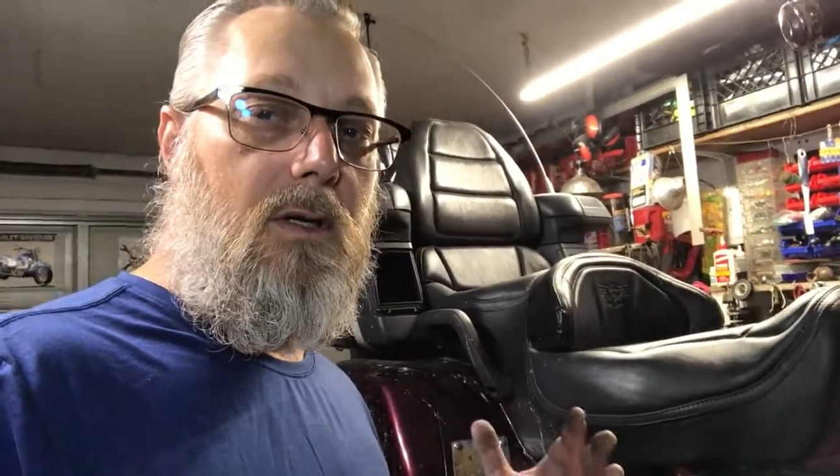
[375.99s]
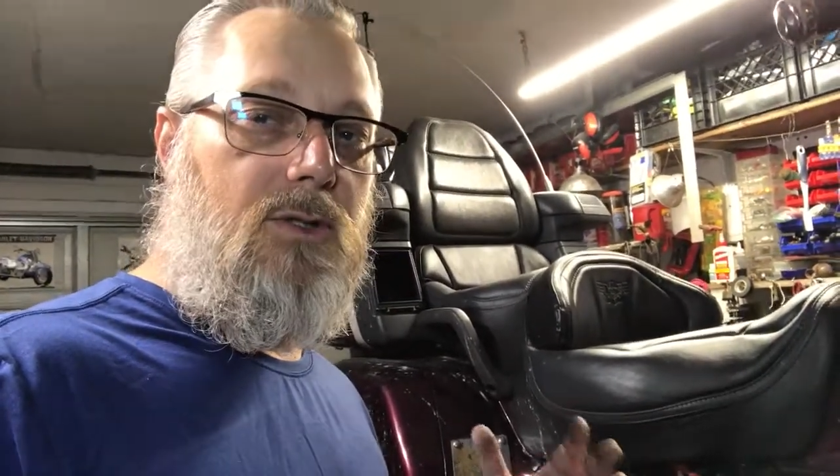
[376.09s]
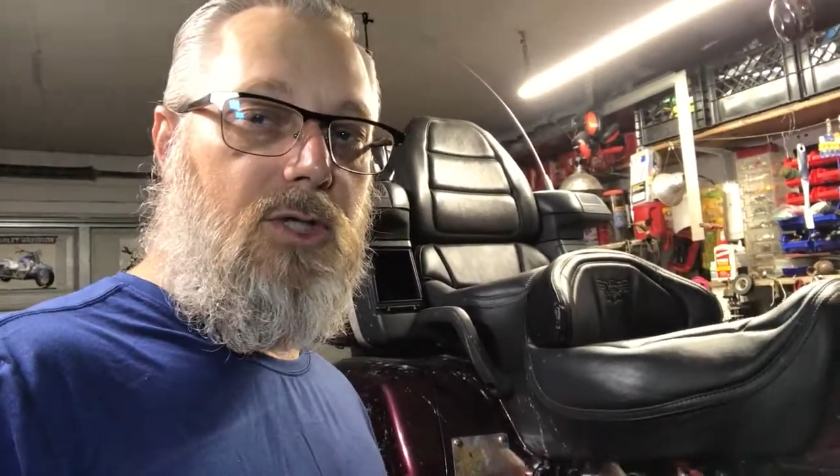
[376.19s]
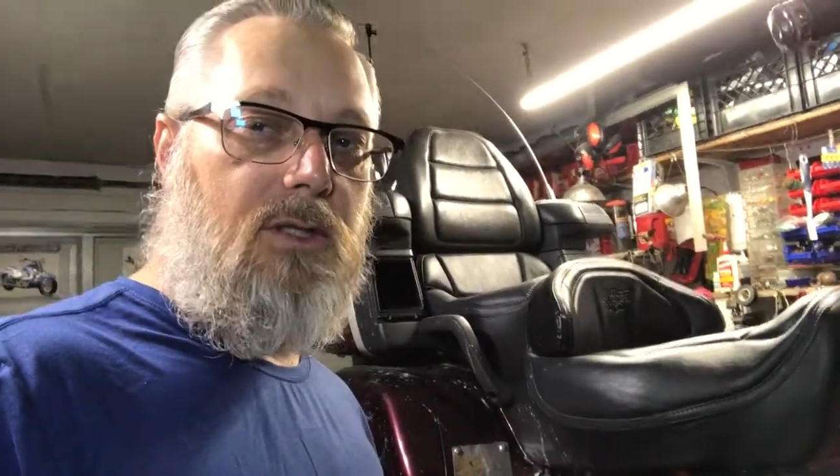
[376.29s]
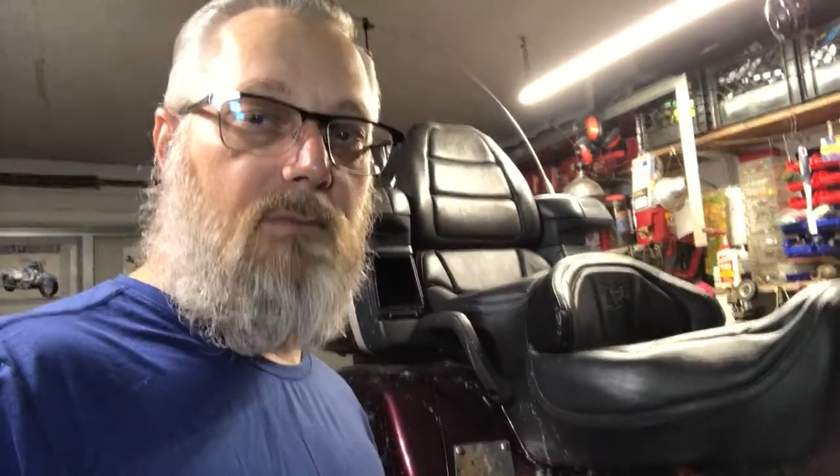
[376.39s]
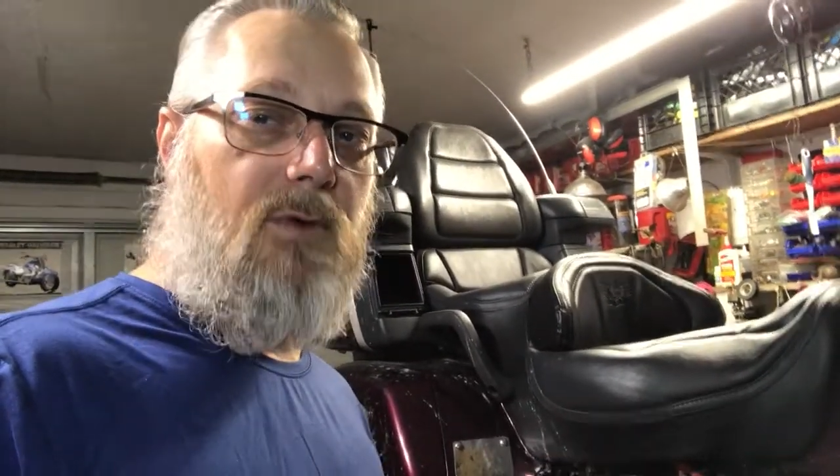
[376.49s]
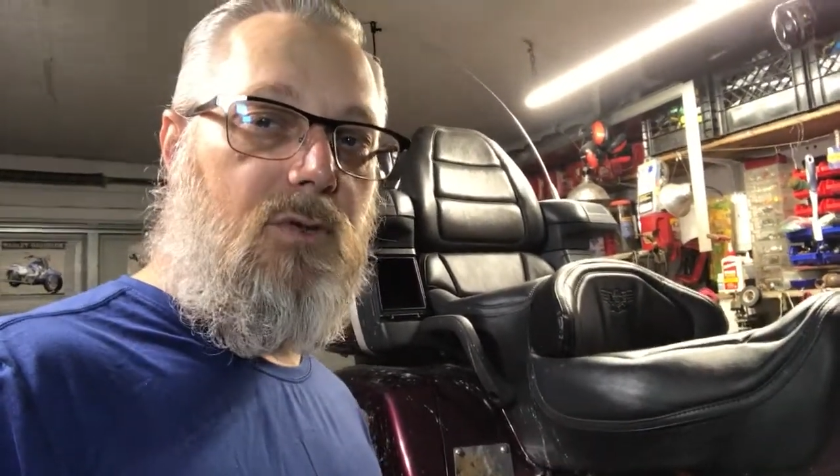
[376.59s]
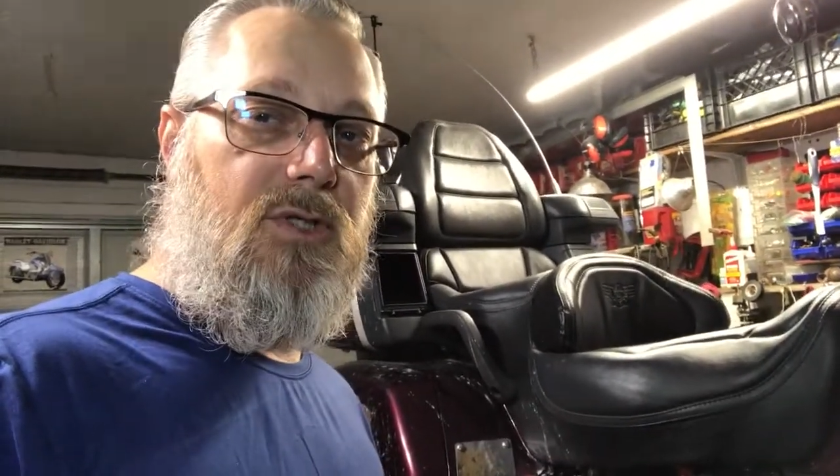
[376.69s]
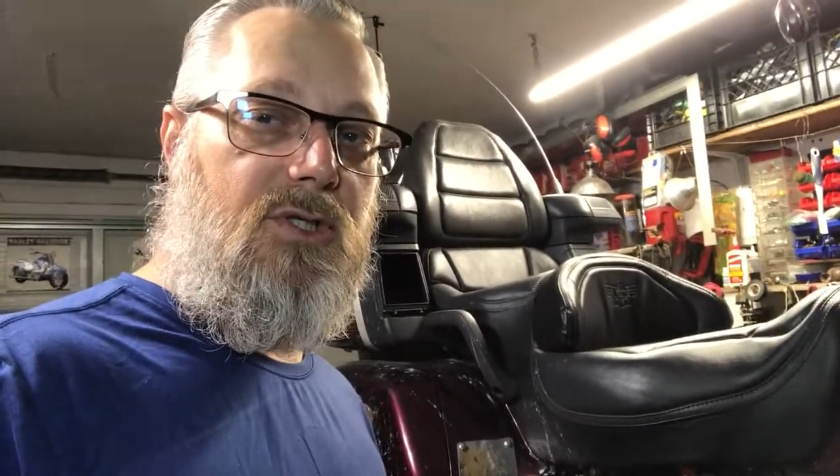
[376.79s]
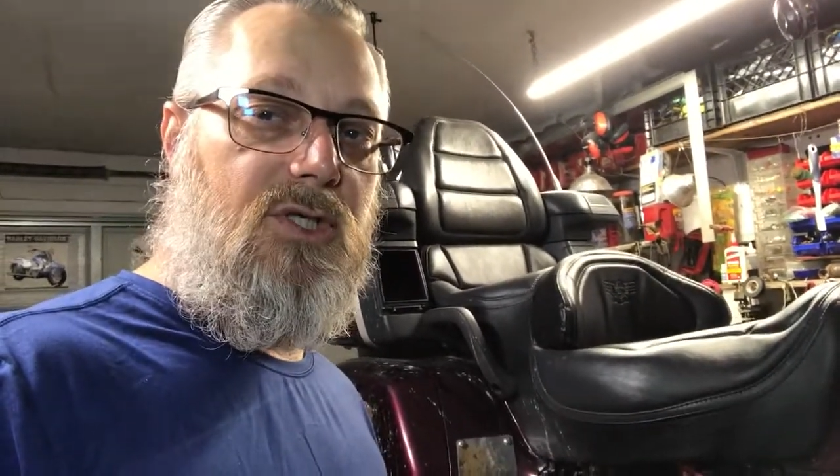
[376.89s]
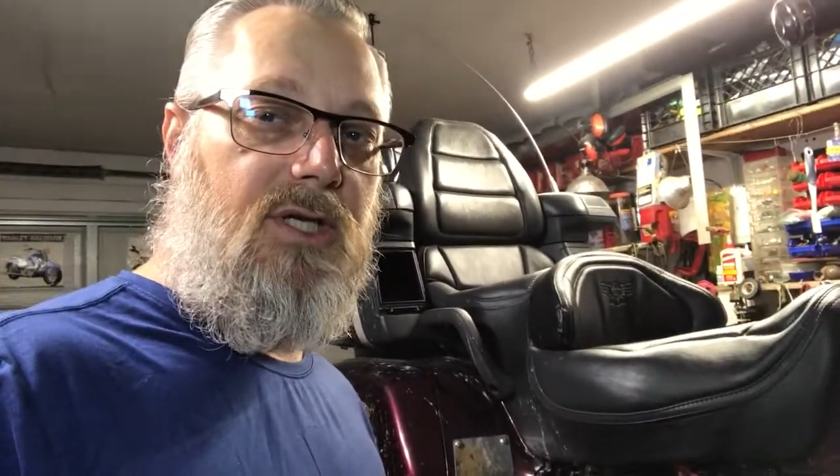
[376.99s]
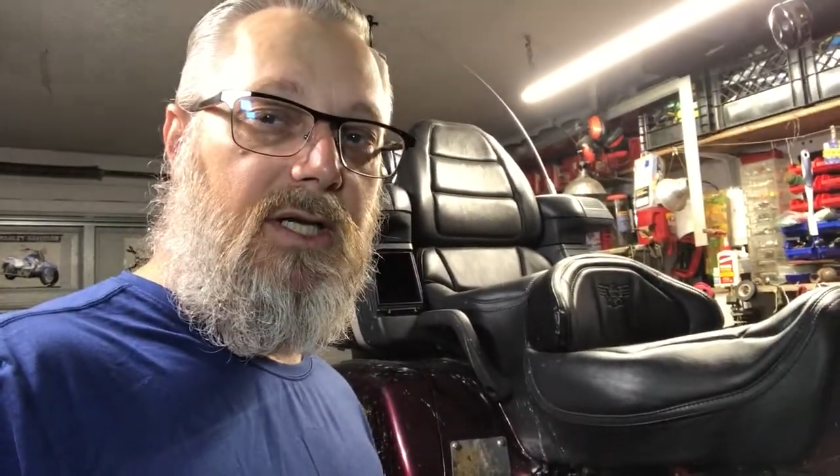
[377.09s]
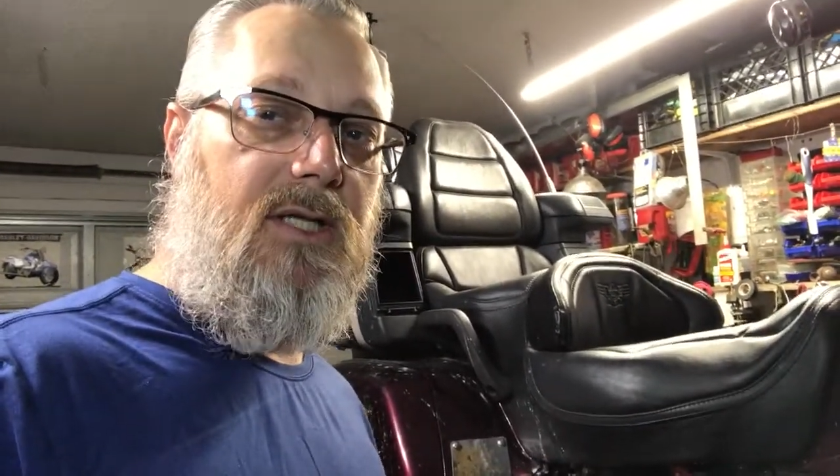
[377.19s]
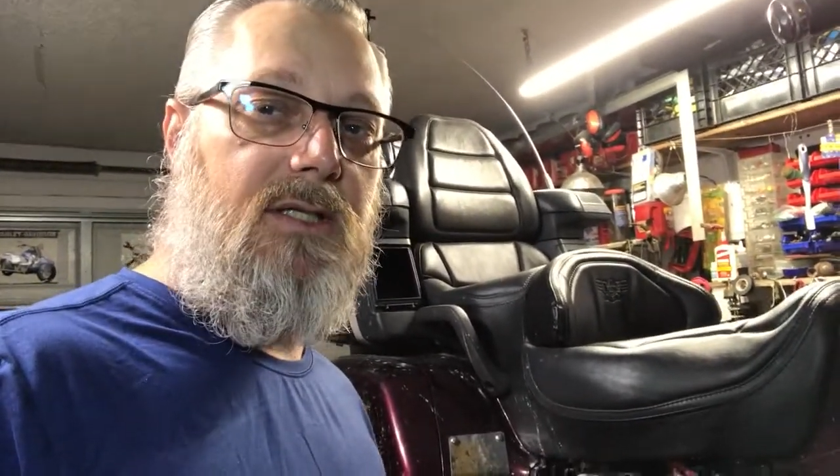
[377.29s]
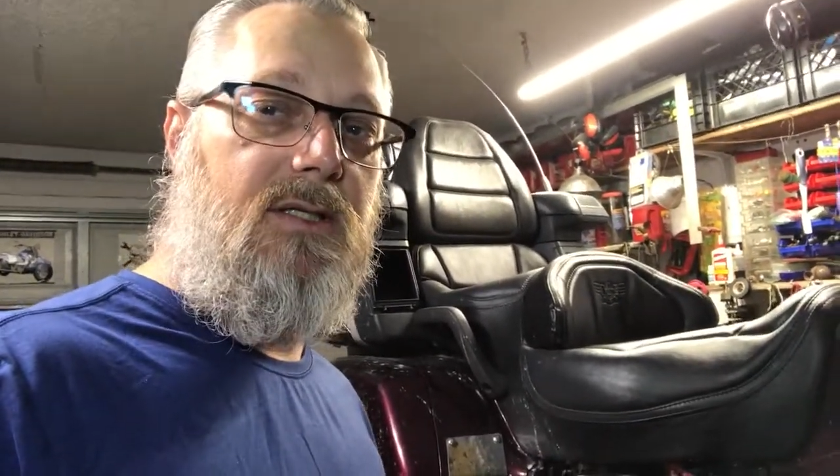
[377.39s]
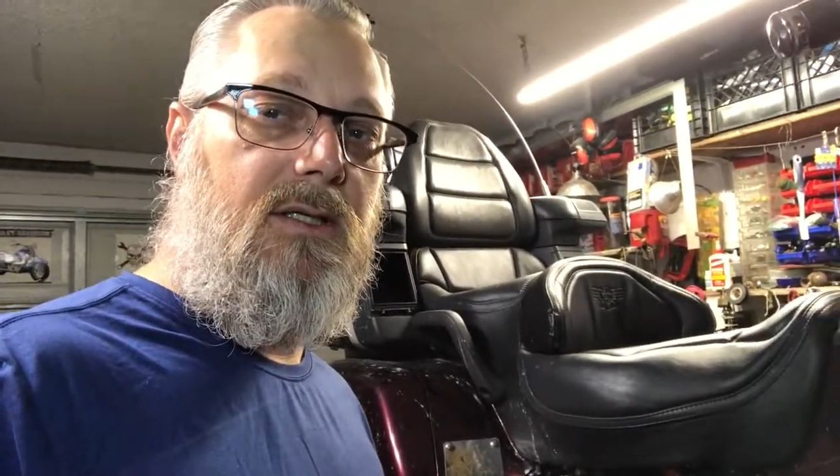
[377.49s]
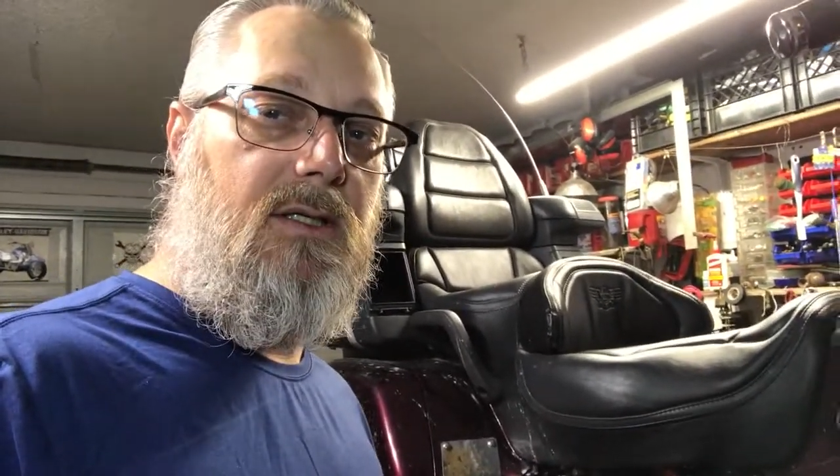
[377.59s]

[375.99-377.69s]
Check the voltage again